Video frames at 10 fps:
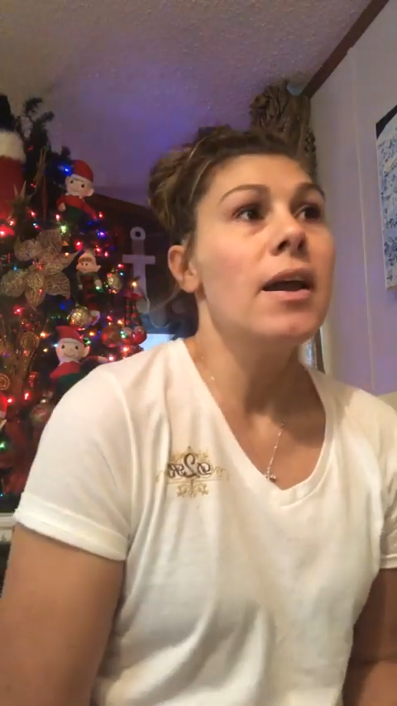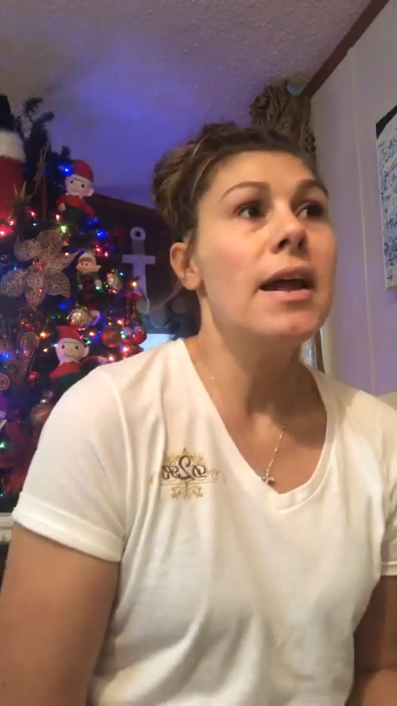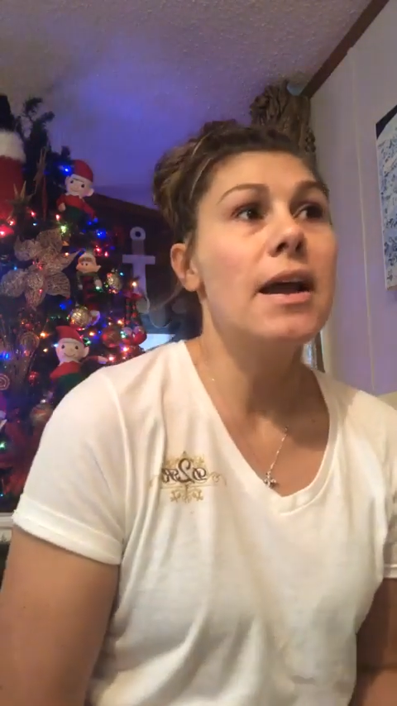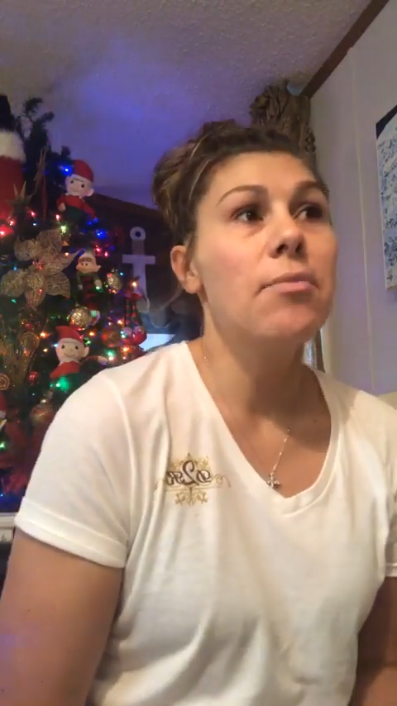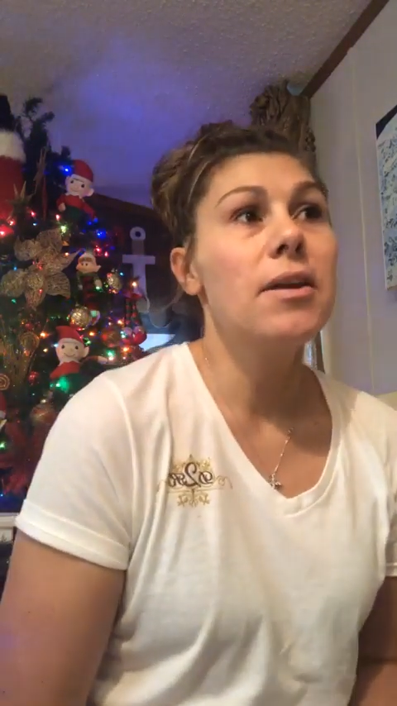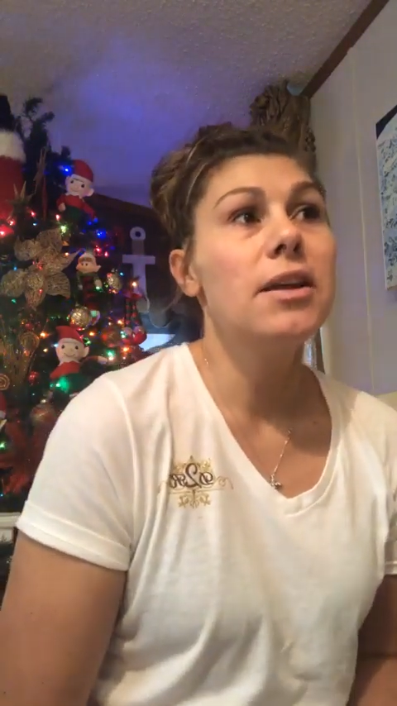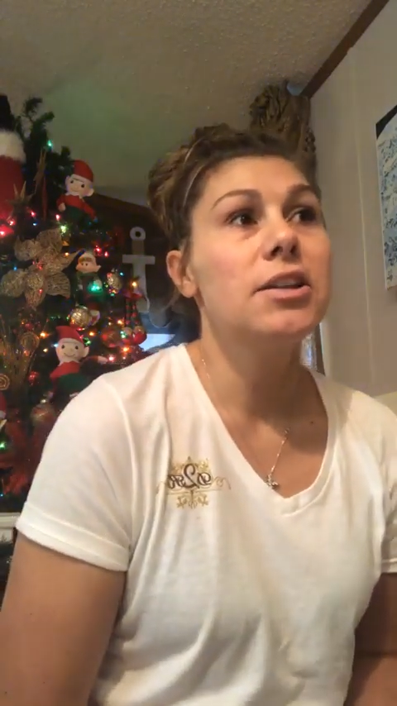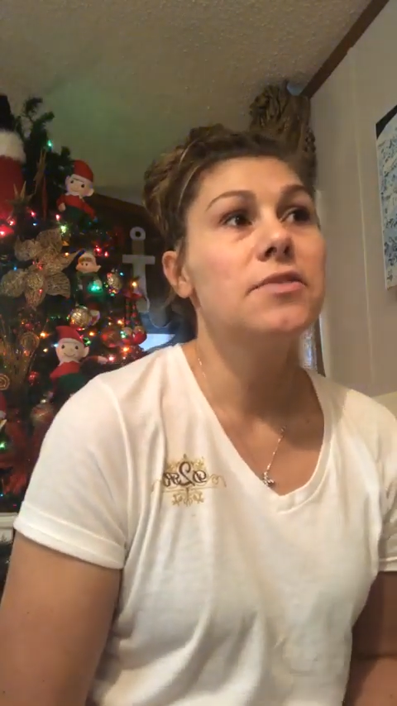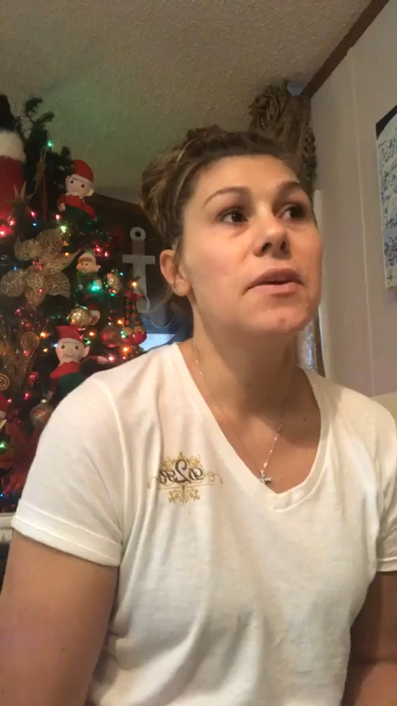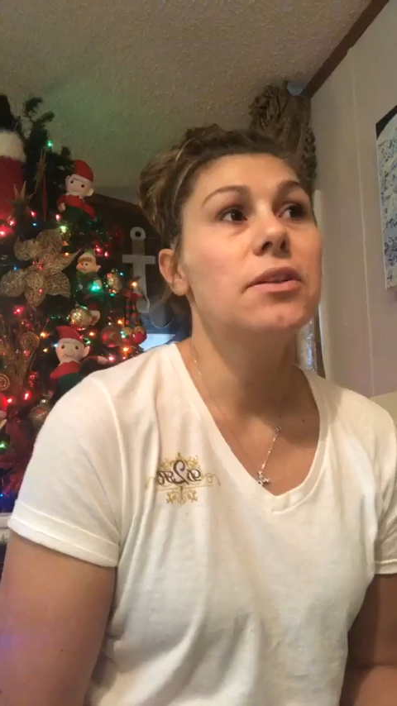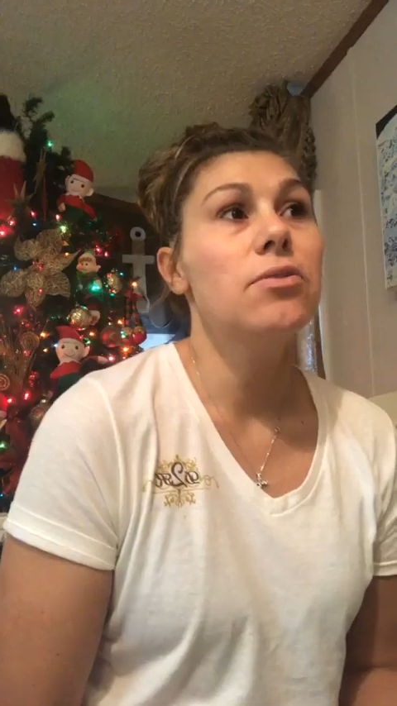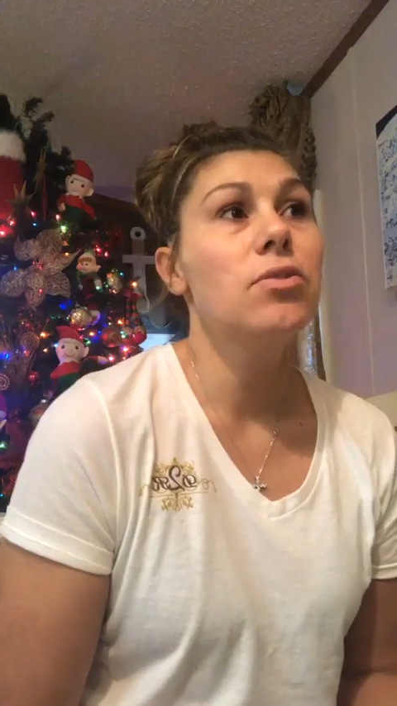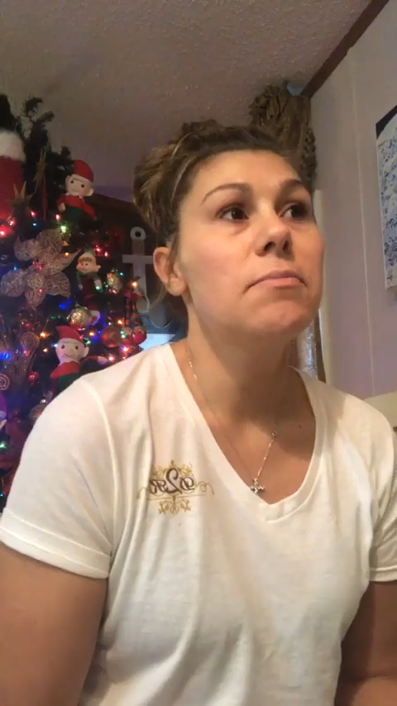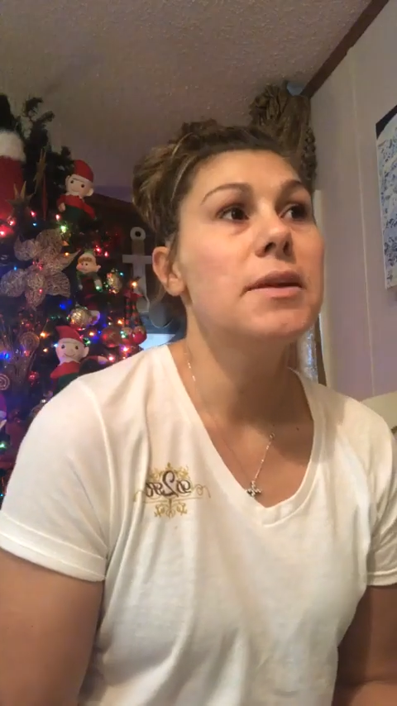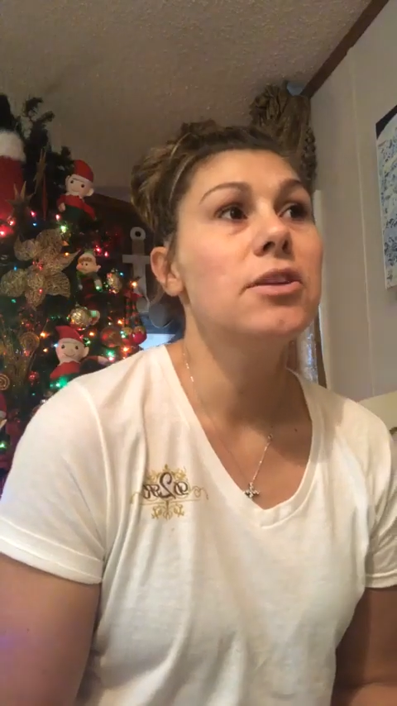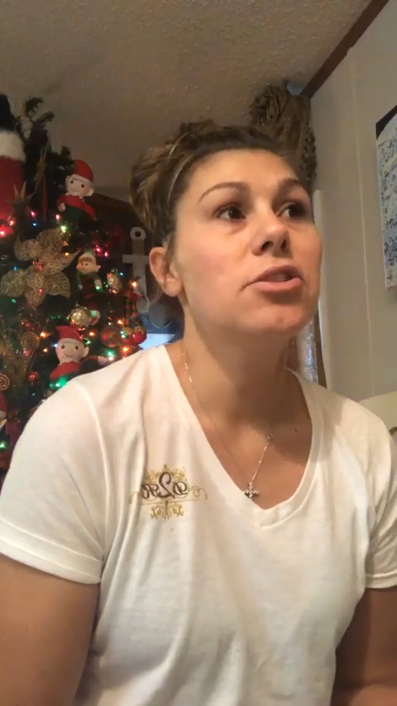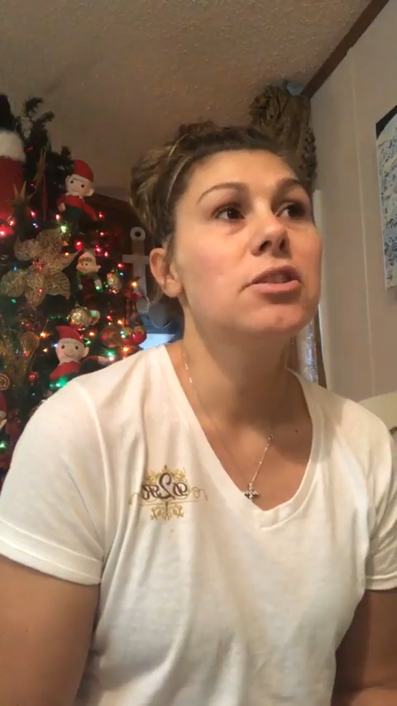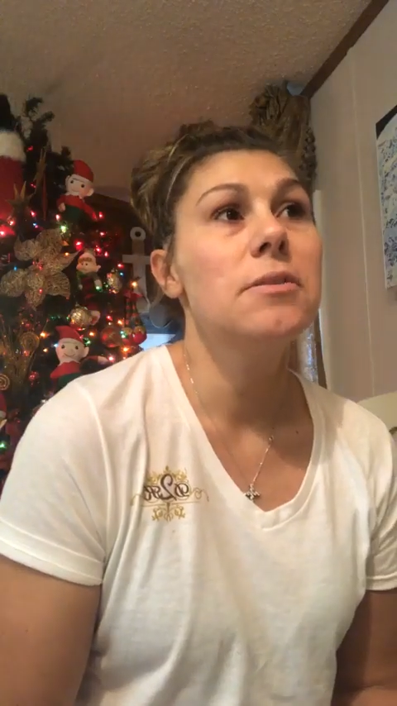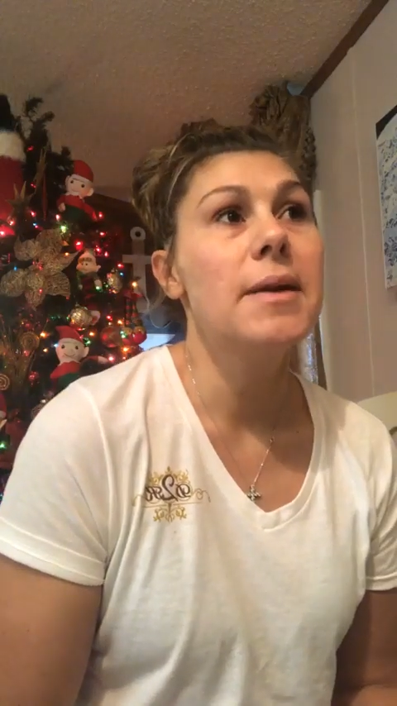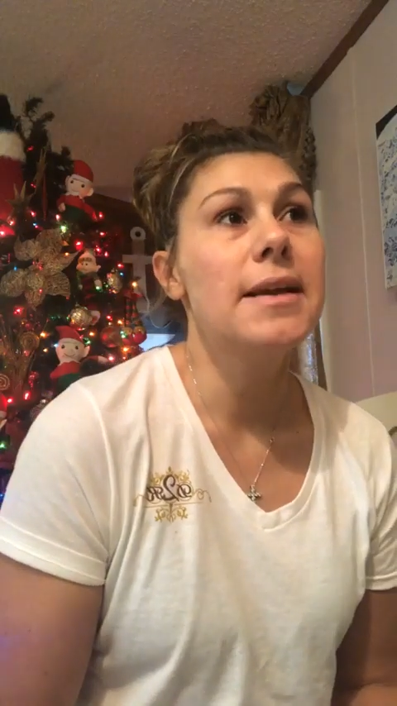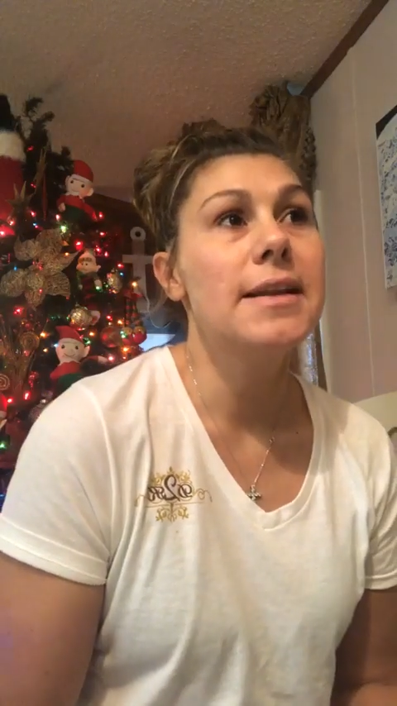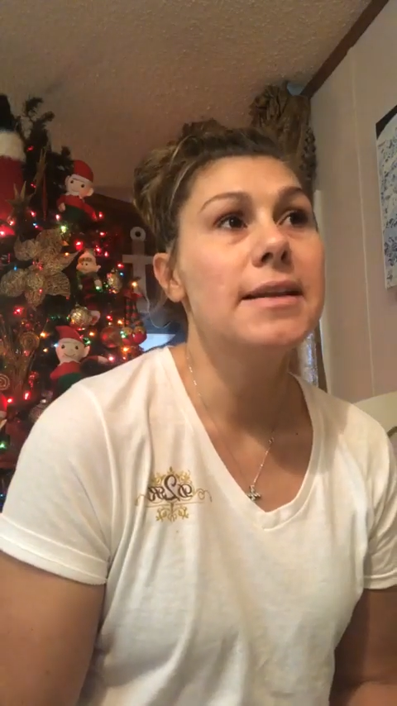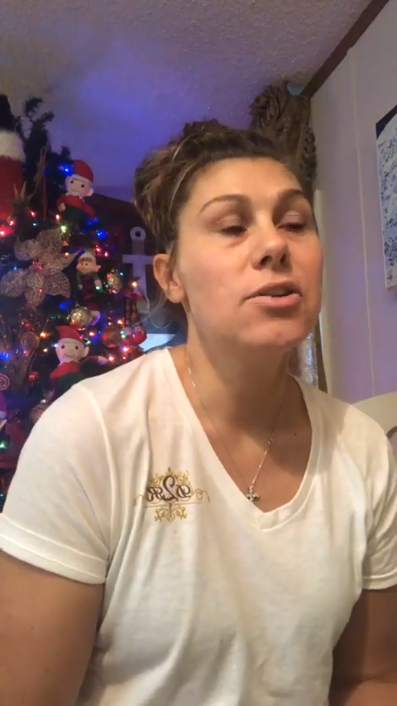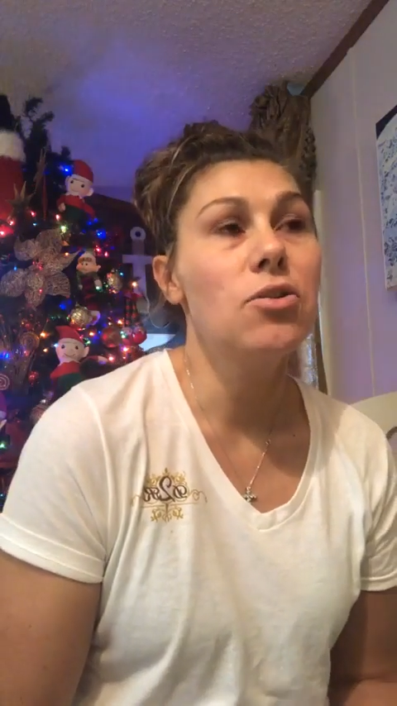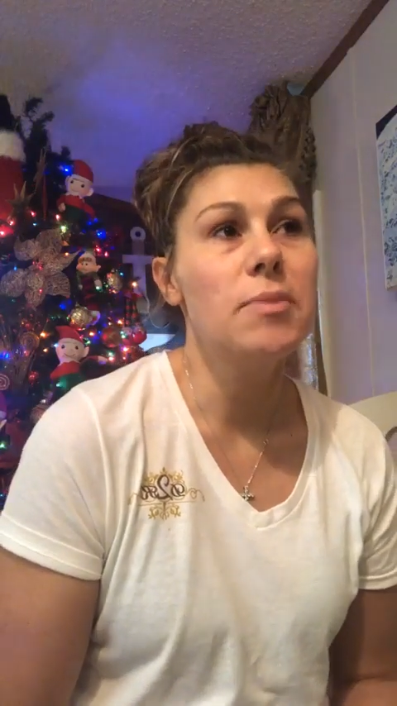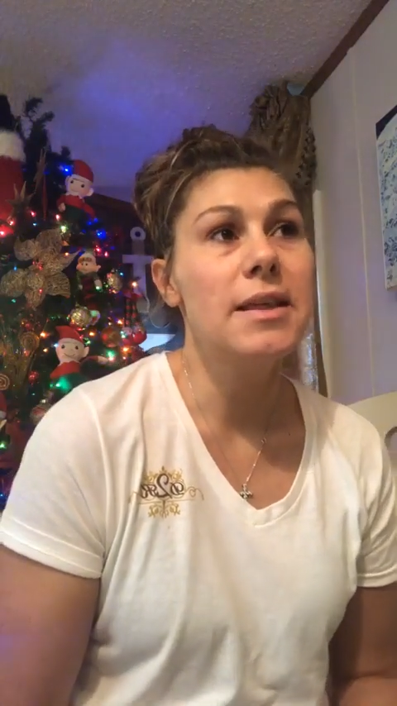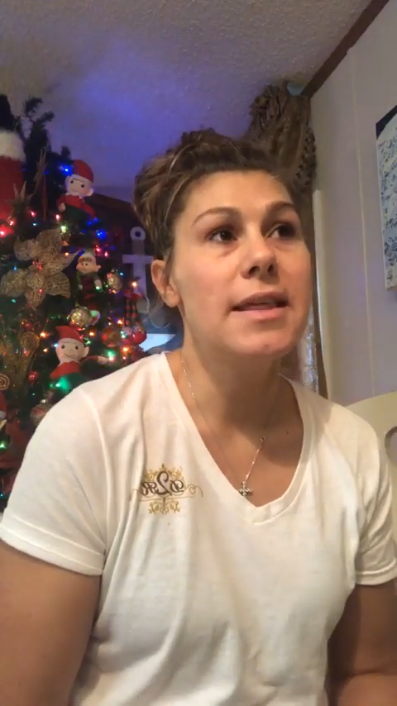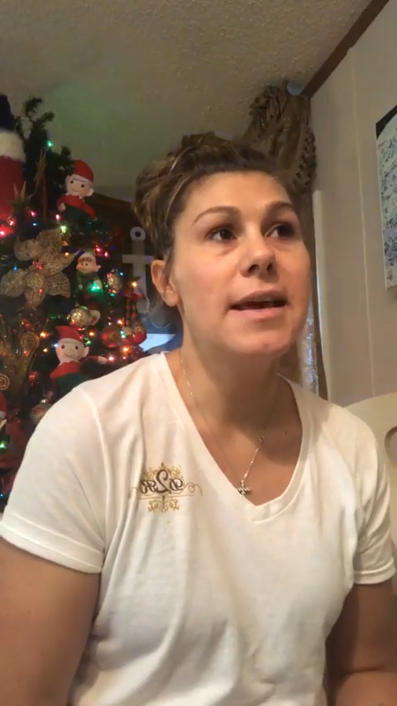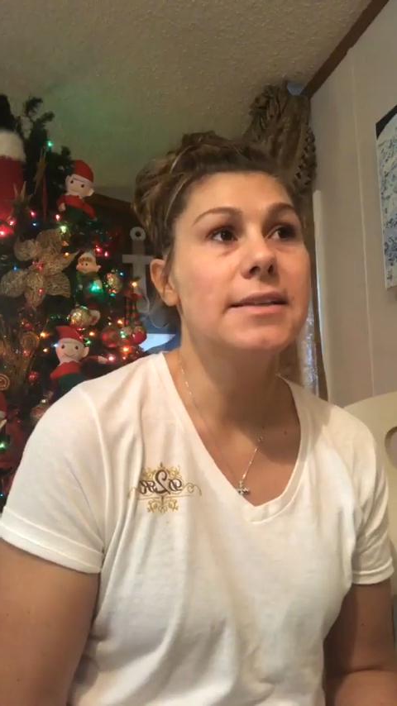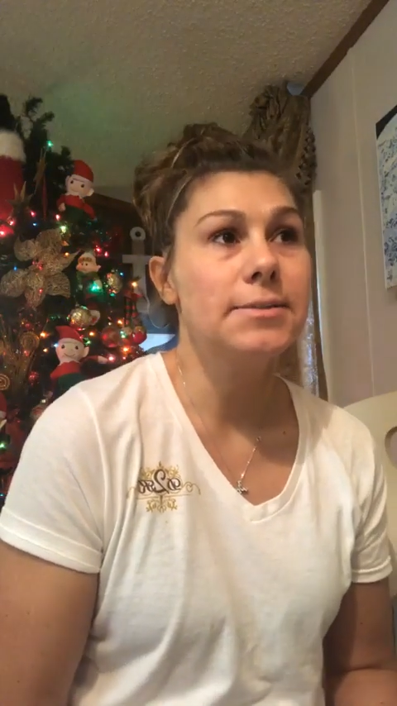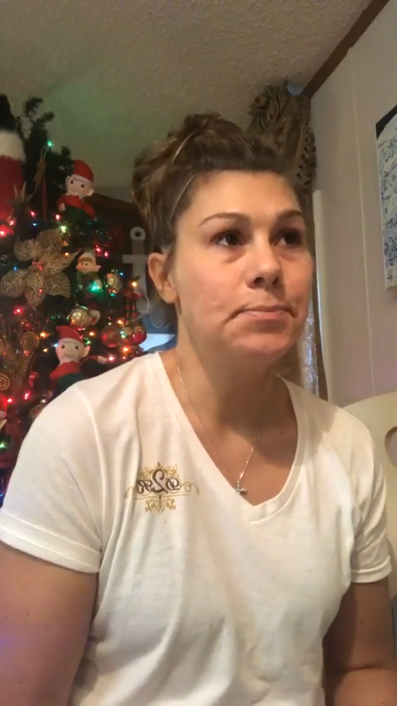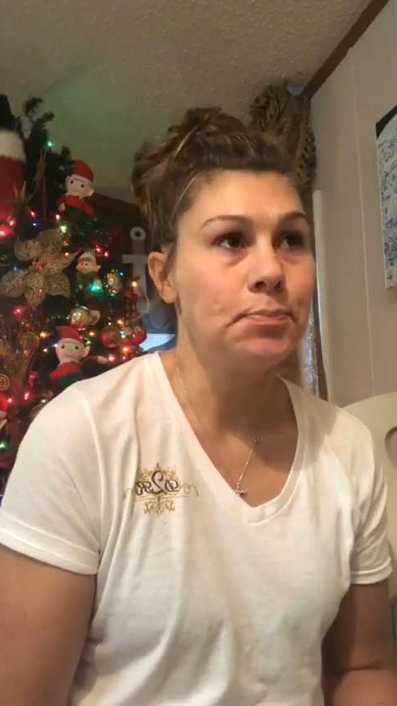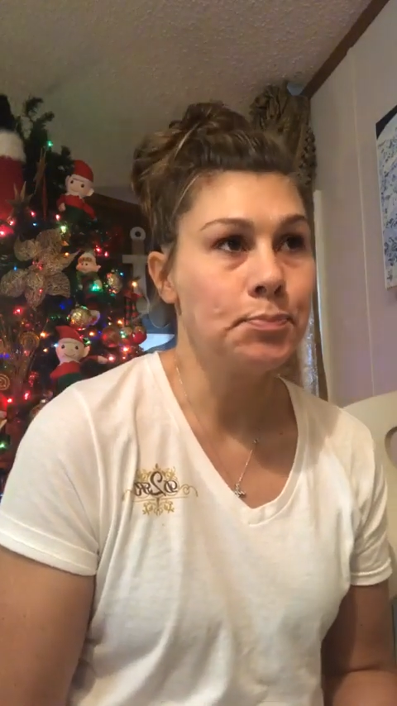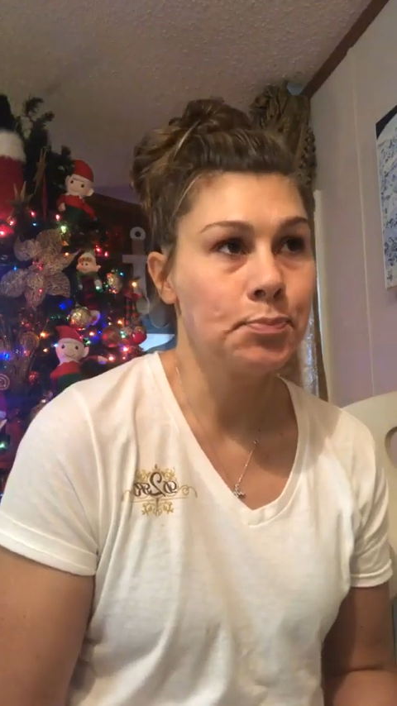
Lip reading: And I really just felt the Lord minister to me, and he told me this.